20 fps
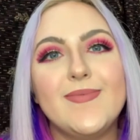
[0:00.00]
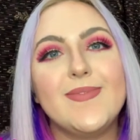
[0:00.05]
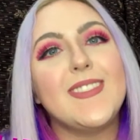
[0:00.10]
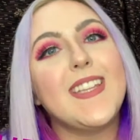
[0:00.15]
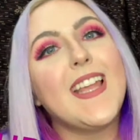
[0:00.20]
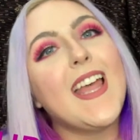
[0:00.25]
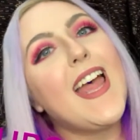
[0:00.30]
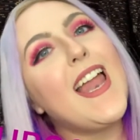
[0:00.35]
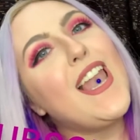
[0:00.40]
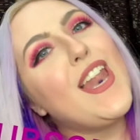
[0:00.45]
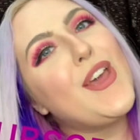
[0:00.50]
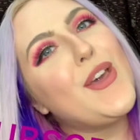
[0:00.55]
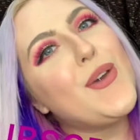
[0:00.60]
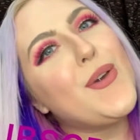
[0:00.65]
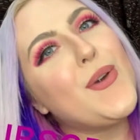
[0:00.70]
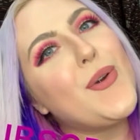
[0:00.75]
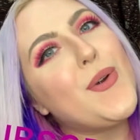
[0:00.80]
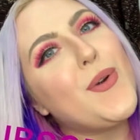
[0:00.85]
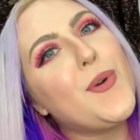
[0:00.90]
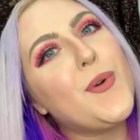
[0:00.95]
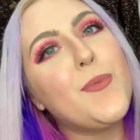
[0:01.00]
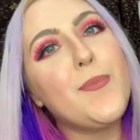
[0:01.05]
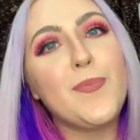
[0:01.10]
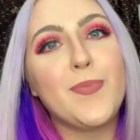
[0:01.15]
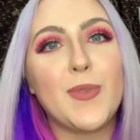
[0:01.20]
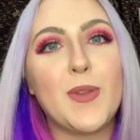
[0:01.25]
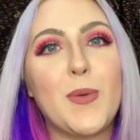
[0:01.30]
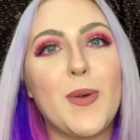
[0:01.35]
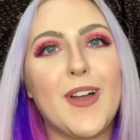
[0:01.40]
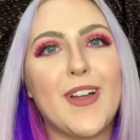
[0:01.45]
Hello!
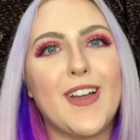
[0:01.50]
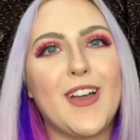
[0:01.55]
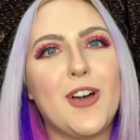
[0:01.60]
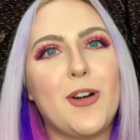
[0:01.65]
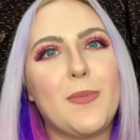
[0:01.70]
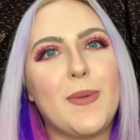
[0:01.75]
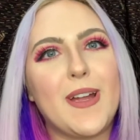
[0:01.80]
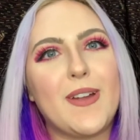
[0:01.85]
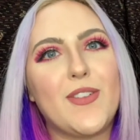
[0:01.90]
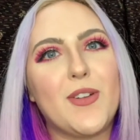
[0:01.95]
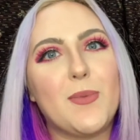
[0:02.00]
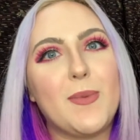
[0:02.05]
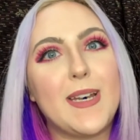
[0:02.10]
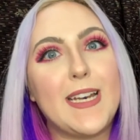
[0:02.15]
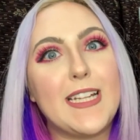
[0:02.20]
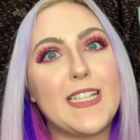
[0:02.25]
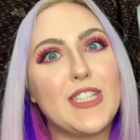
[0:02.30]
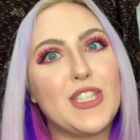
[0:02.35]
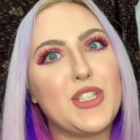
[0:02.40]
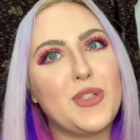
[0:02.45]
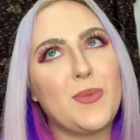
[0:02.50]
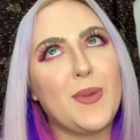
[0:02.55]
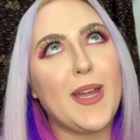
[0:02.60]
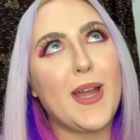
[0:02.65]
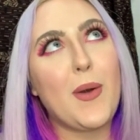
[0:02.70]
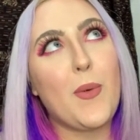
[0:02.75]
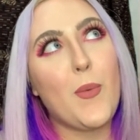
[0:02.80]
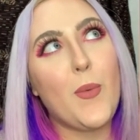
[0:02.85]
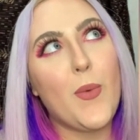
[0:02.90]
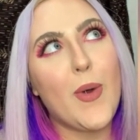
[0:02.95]
Well, hope everyone is doing
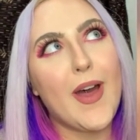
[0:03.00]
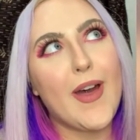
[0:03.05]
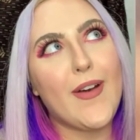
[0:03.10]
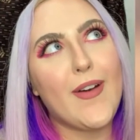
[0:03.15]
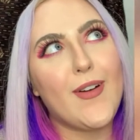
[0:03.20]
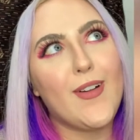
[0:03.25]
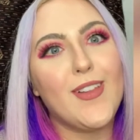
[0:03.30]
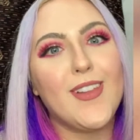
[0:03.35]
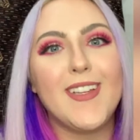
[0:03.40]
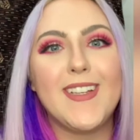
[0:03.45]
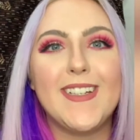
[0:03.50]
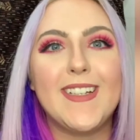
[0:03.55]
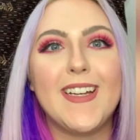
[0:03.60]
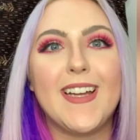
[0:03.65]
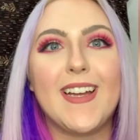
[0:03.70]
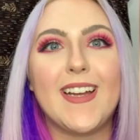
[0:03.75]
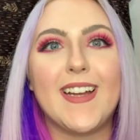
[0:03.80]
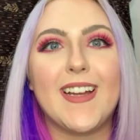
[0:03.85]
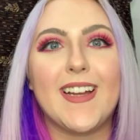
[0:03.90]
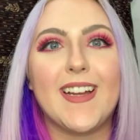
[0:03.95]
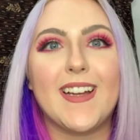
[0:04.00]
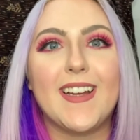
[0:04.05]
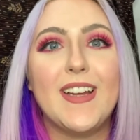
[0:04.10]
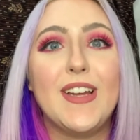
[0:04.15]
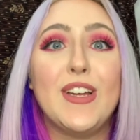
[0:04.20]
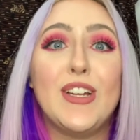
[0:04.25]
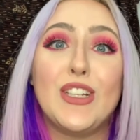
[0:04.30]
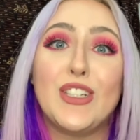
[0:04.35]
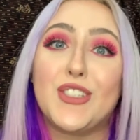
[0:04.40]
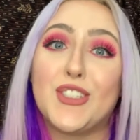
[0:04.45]
well.
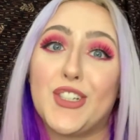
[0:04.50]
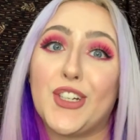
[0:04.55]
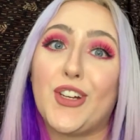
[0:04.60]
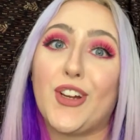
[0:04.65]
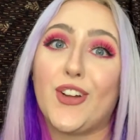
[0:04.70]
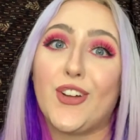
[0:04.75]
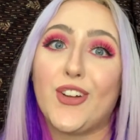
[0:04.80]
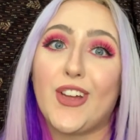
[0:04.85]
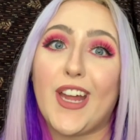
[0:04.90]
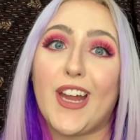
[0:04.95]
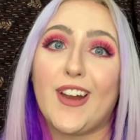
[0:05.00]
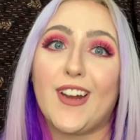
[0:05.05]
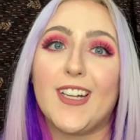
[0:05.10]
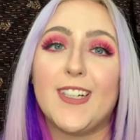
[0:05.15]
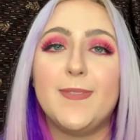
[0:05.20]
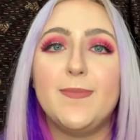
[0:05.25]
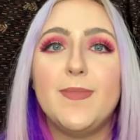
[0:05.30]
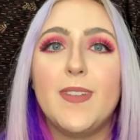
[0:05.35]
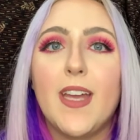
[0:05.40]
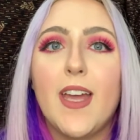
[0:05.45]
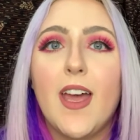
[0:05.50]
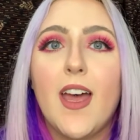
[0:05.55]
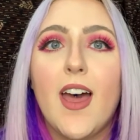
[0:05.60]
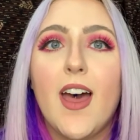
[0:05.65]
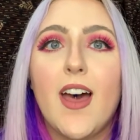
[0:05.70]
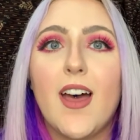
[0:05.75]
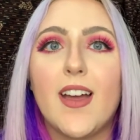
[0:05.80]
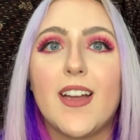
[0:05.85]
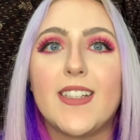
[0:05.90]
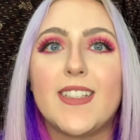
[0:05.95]
It's your girl Kara.
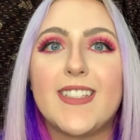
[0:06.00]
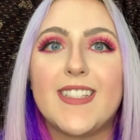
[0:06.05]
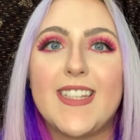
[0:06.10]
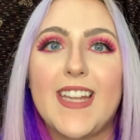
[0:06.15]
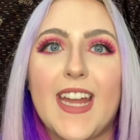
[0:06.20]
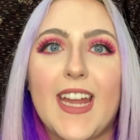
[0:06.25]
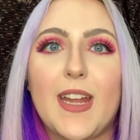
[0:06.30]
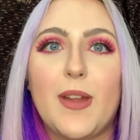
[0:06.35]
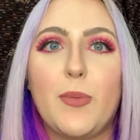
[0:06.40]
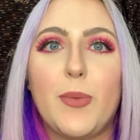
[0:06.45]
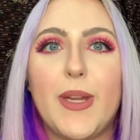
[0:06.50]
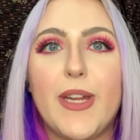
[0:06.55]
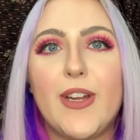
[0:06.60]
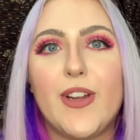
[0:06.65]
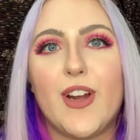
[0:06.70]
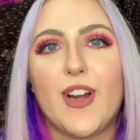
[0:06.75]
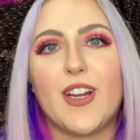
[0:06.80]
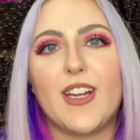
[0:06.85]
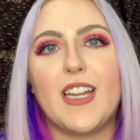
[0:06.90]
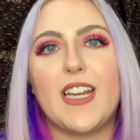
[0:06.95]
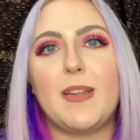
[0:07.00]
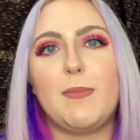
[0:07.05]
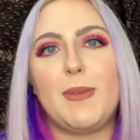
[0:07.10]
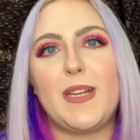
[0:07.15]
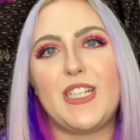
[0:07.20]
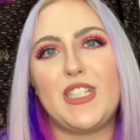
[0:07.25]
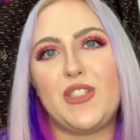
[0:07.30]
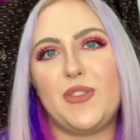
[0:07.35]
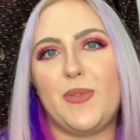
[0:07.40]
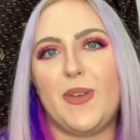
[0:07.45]
Today we are going to be
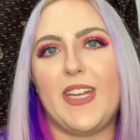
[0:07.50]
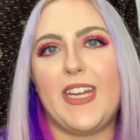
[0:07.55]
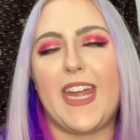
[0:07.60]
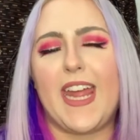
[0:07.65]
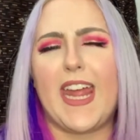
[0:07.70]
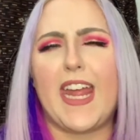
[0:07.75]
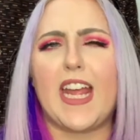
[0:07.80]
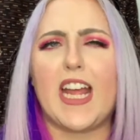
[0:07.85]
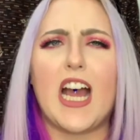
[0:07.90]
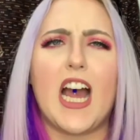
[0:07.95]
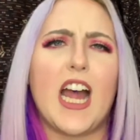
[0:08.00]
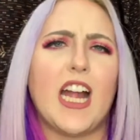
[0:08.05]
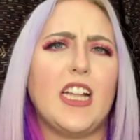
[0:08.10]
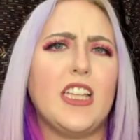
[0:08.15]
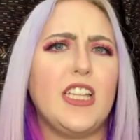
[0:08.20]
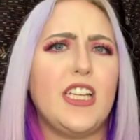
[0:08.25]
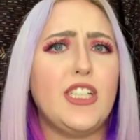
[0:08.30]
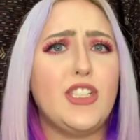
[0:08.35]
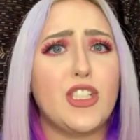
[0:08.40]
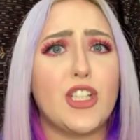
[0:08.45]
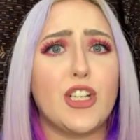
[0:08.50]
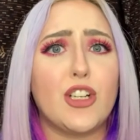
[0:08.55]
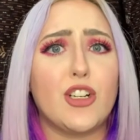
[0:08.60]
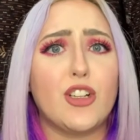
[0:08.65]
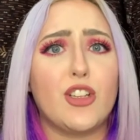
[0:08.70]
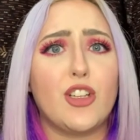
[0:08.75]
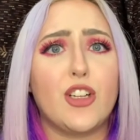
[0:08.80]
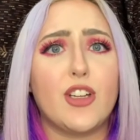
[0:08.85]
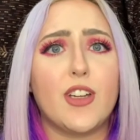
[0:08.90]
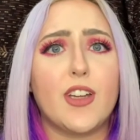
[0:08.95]
doing a Kylie Jenner
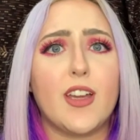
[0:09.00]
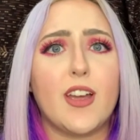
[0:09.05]
look.